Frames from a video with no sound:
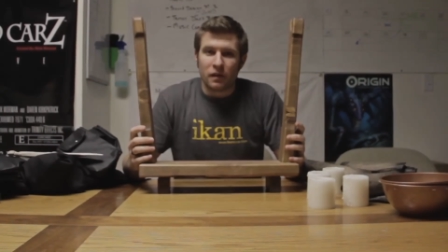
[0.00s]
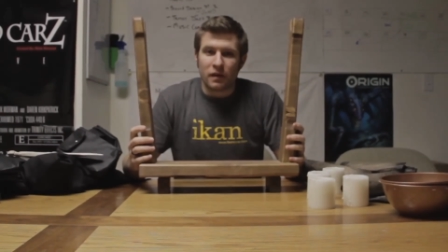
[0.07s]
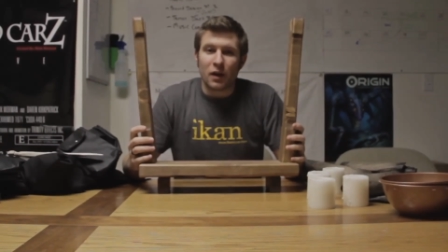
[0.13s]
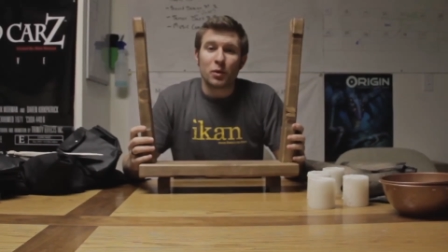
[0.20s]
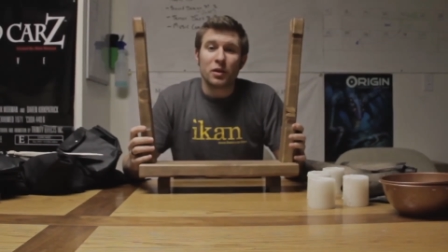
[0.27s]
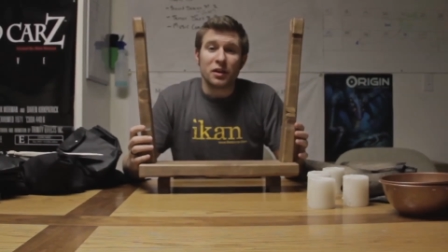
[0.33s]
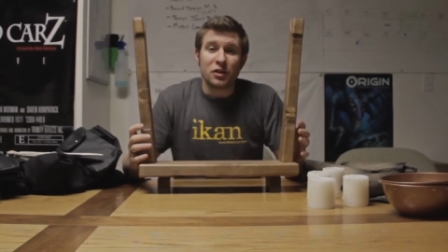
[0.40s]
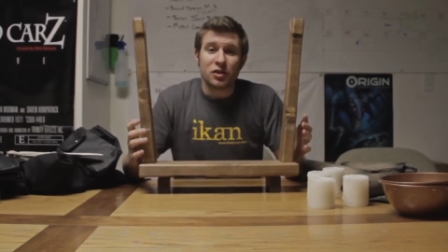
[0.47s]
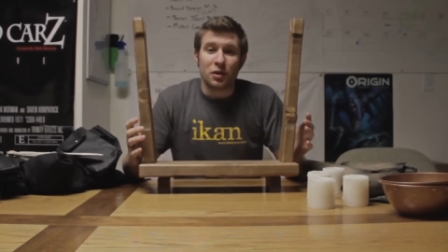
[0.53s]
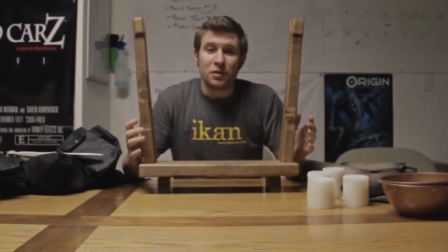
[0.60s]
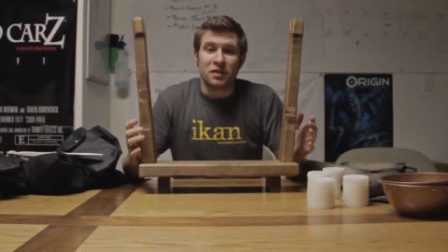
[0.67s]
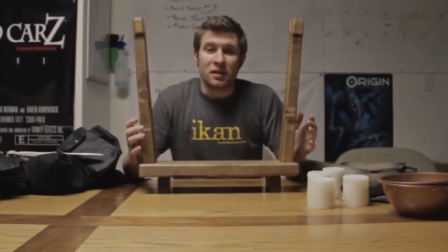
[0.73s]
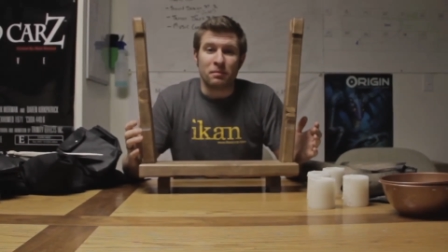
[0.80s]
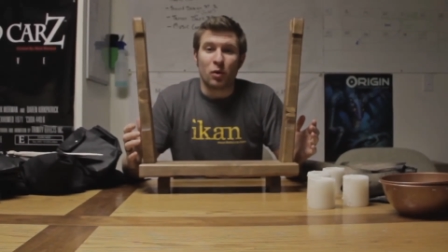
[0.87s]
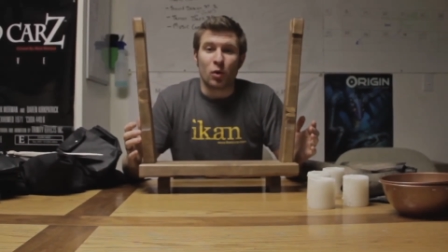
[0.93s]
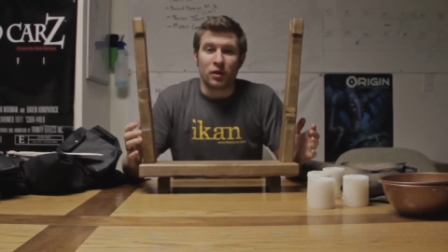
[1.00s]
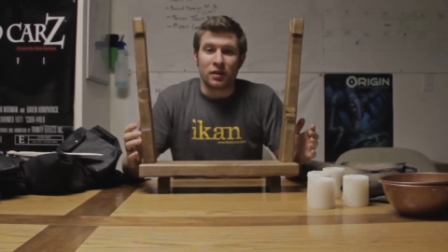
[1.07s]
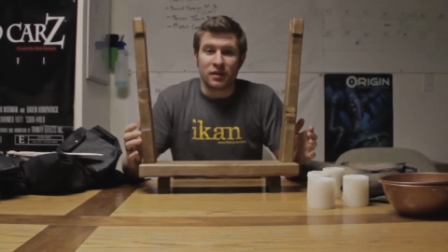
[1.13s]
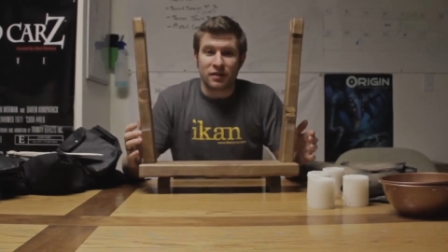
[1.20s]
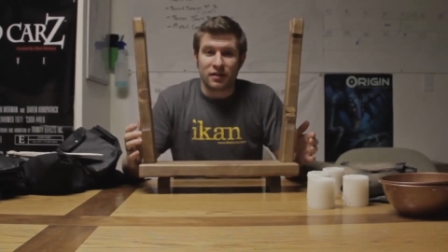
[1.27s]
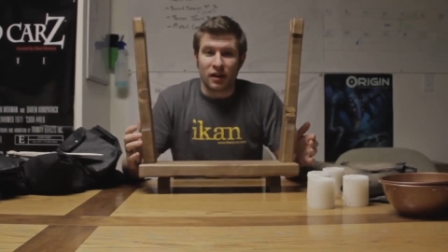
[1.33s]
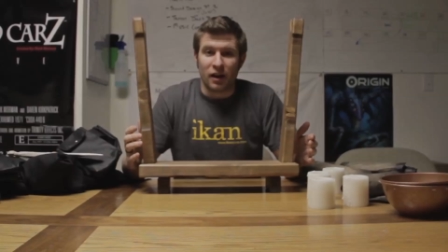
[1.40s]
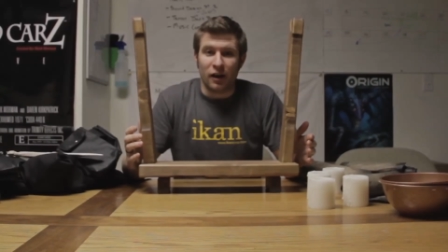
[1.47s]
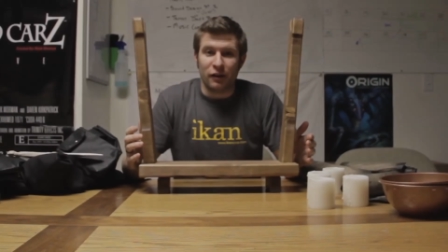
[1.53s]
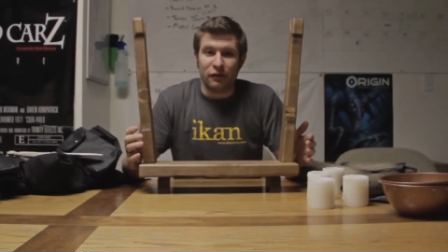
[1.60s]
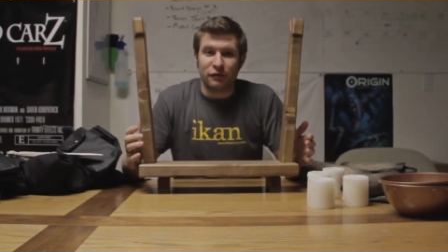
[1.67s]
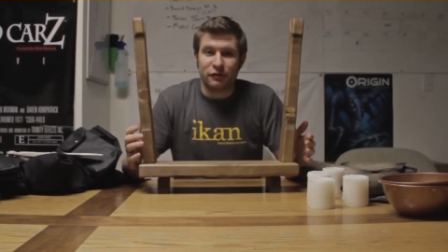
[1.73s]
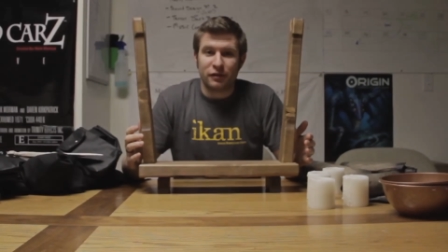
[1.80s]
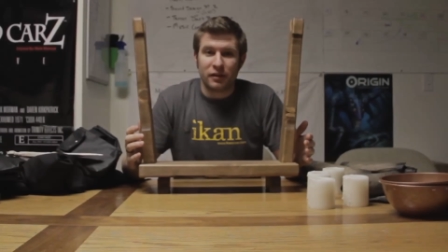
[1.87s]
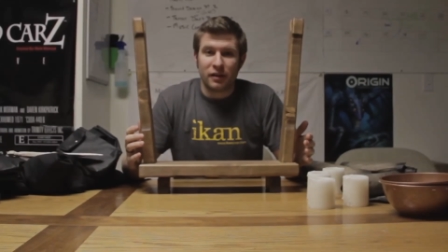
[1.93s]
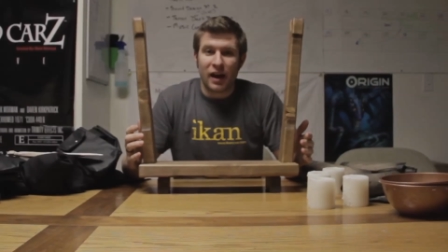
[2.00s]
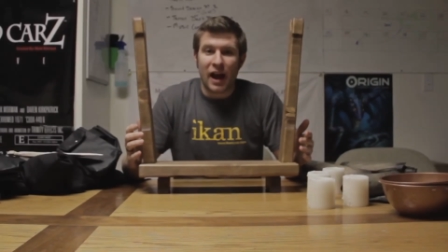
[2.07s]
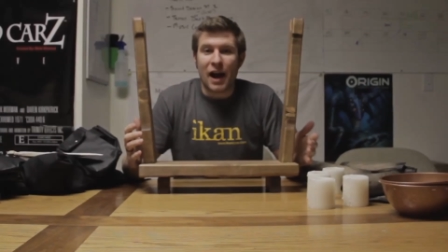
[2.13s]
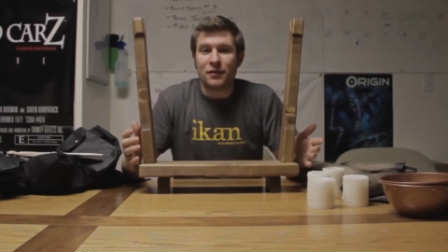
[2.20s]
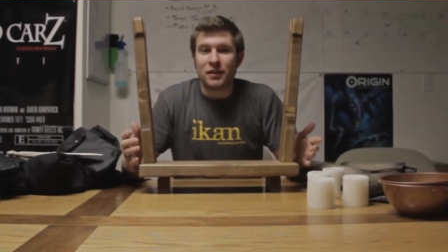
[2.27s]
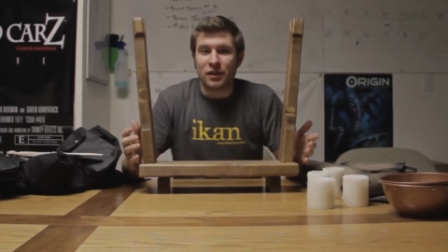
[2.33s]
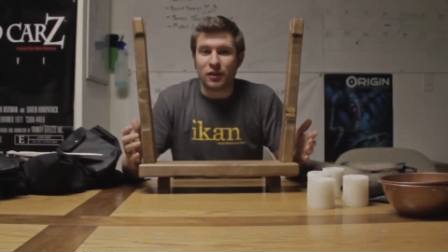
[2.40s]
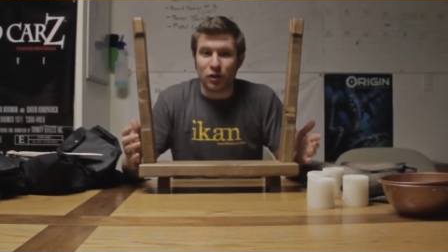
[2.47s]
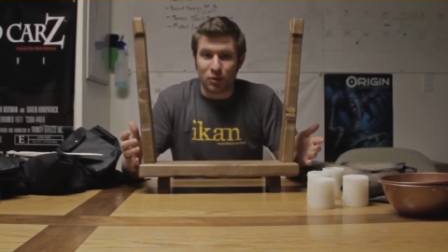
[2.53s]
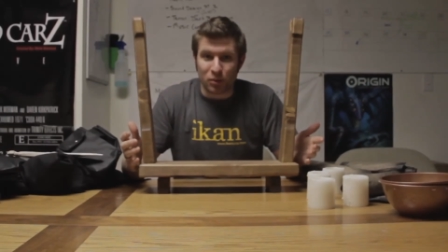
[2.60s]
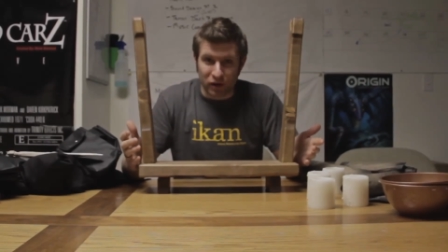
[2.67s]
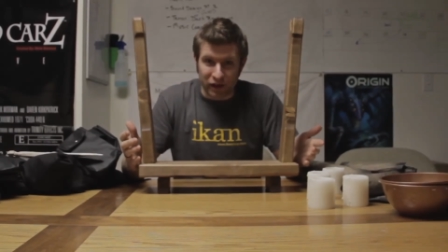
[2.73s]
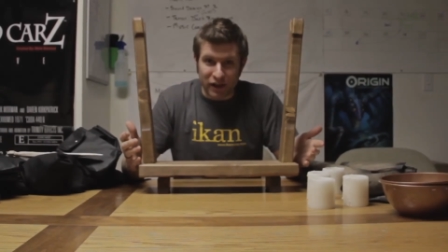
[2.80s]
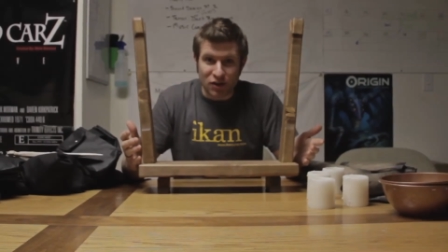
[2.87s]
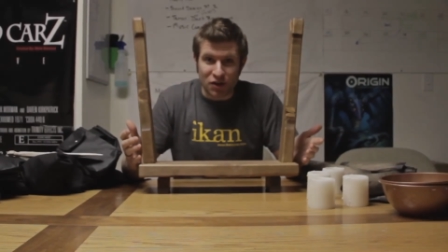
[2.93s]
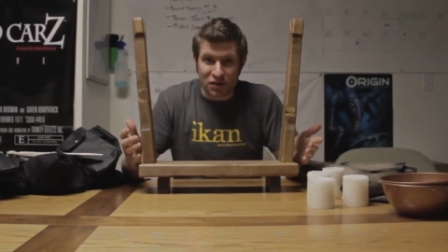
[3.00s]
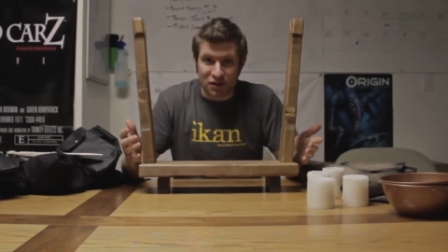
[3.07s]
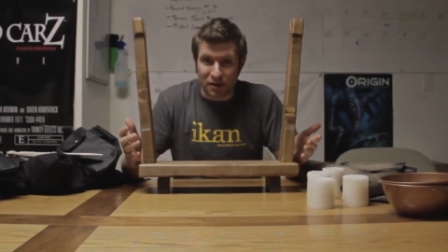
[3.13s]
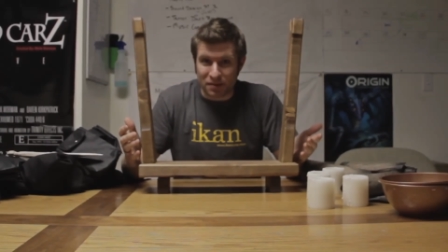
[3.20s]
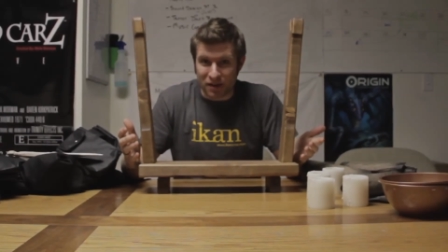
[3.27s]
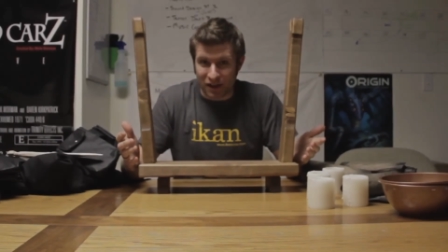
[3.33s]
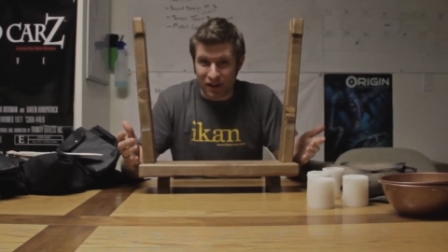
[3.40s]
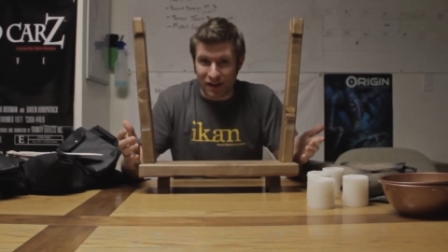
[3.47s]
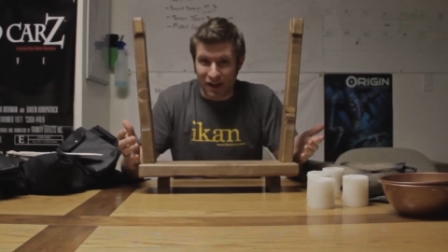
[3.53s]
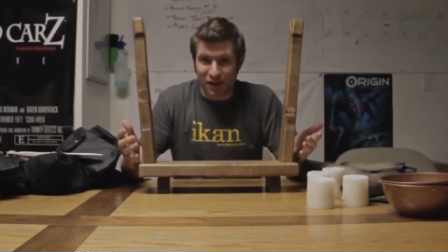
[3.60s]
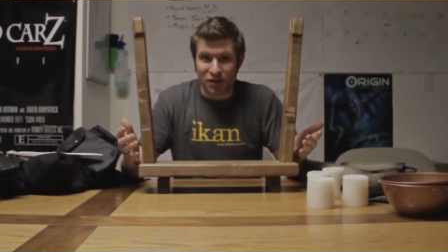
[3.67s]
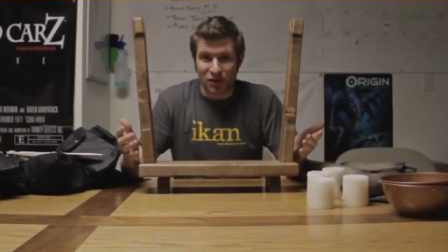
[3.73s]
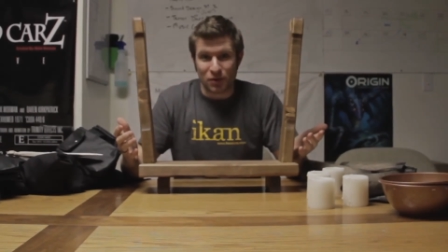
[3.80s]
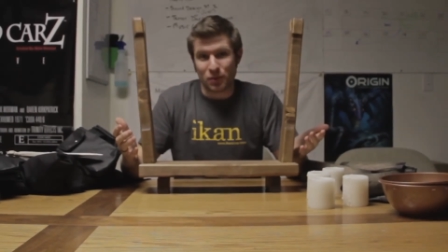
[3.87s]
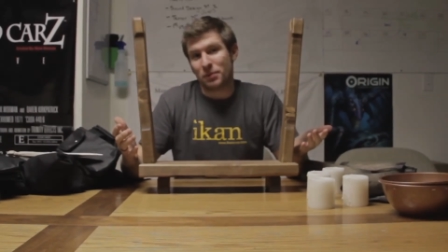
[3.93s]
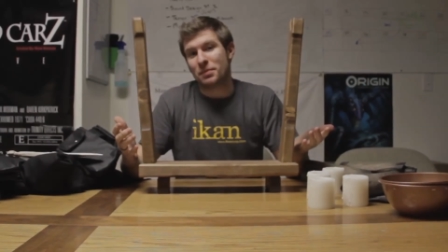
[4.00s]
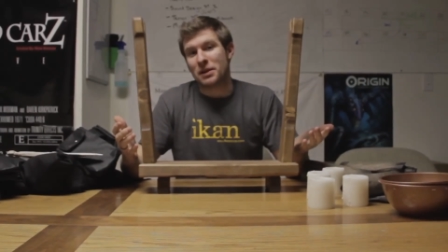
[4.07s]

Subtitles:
That really shows the importance of having good relationships and connections with